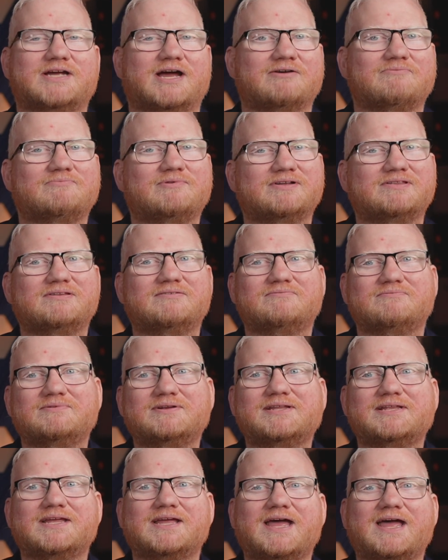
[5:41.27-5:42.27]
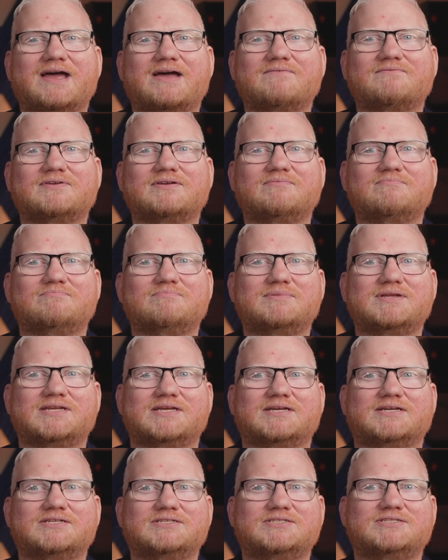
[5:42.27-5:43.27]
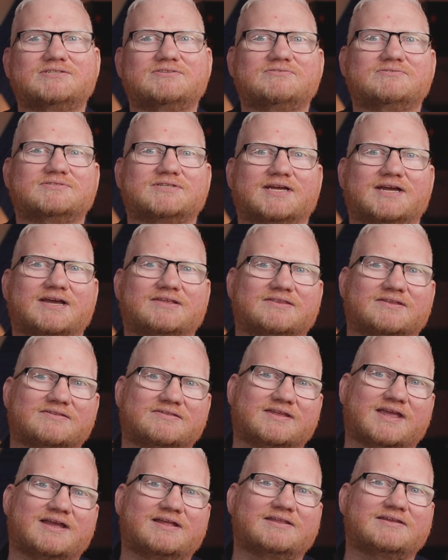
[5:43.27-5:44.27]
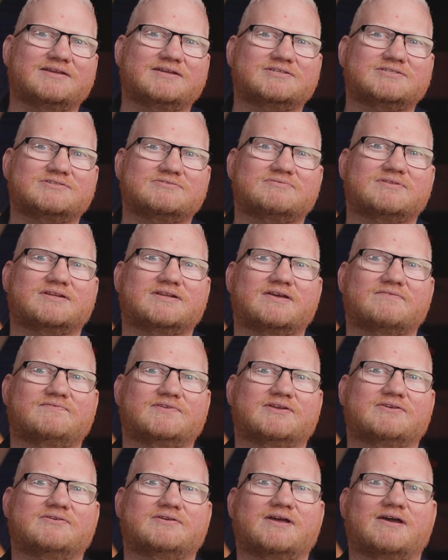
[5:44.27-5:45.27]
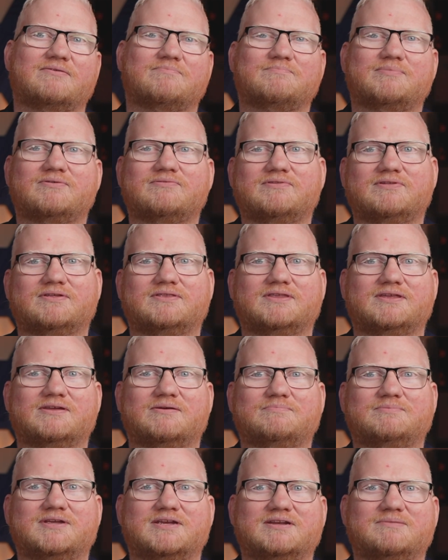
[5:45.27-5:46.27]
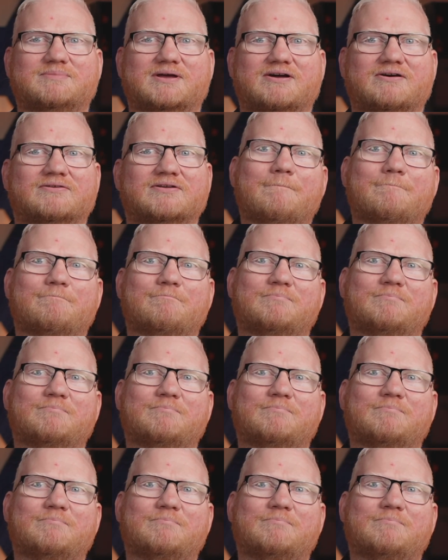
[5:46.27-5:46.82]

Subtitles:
I wasn't really having many issues. I had the scaling issue that I figured out and posted the update about.